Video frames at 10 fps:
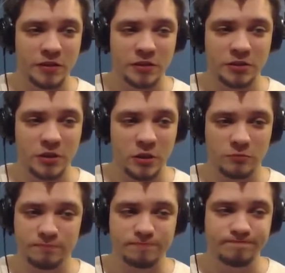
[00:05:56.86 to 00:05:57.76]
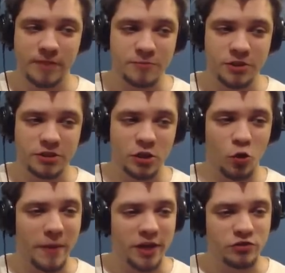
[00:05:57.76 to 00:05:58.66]
So I'm just
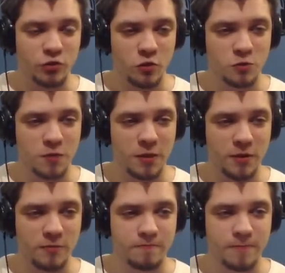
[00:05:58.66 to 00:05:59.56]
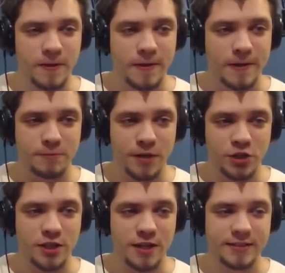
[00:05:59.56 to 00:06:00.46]
no match for those people. As
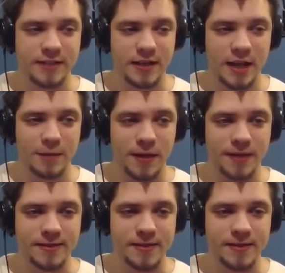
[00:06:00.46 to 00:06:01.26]
much as I like playing this